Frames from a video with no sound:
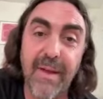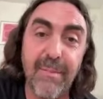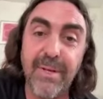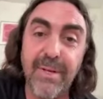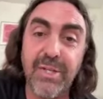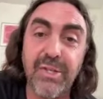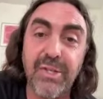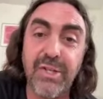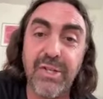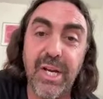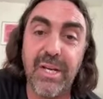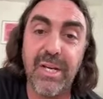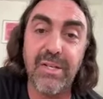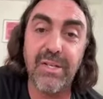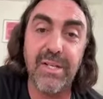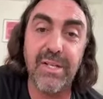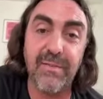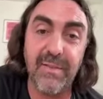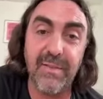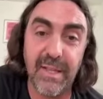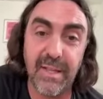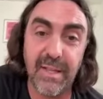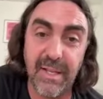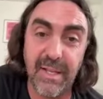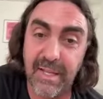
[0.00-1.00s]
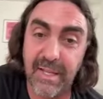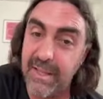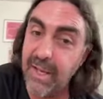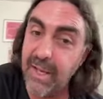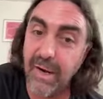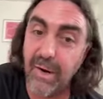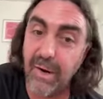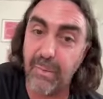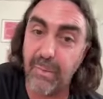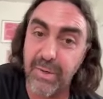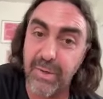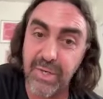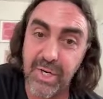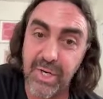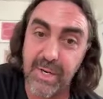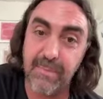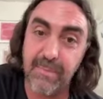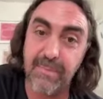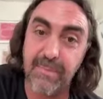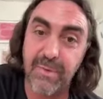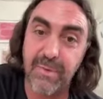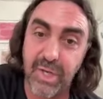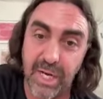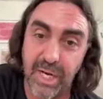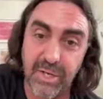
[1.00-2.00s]
much has changed even in their
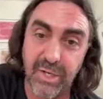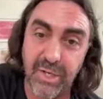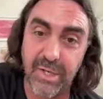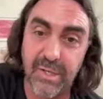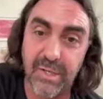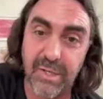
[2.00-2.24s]
regime changes.